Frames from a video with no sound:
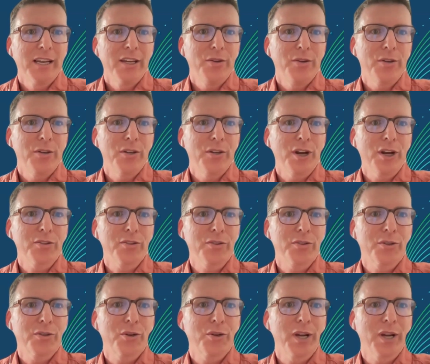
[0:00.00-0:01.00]
You can
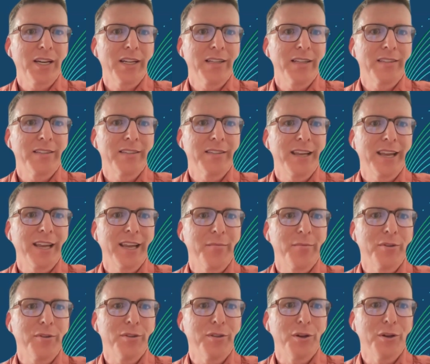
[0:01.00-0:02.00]
also create a
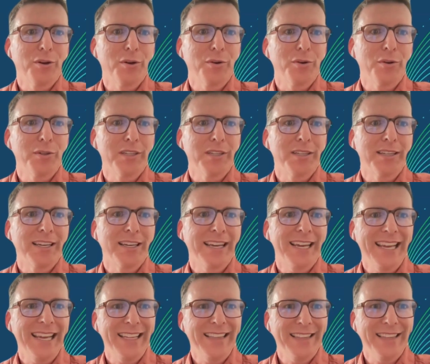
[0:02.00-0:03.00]
table load
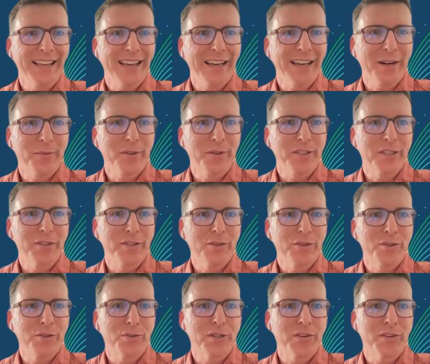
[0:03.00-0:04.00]
in line with the
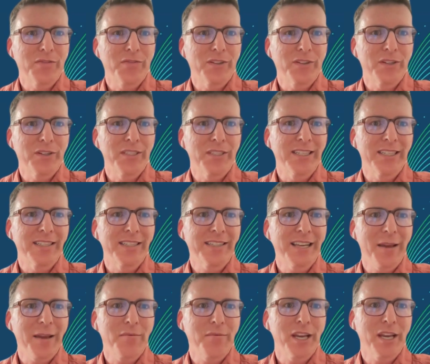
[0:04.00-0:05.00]
two-string field, and the
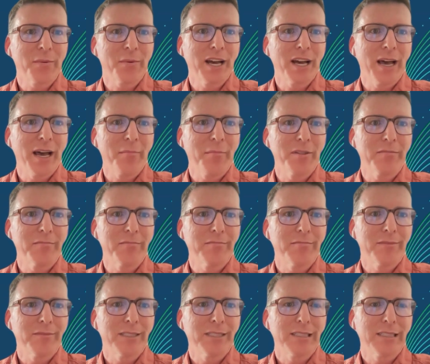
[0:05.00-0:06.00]
same thing will happen.
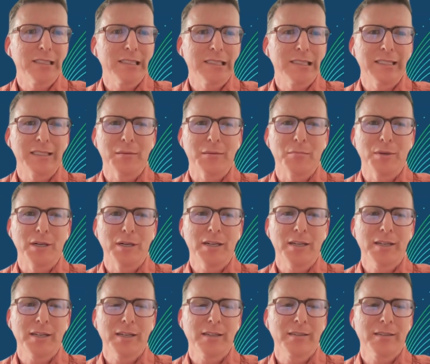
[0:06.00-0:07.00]
Is this a bug?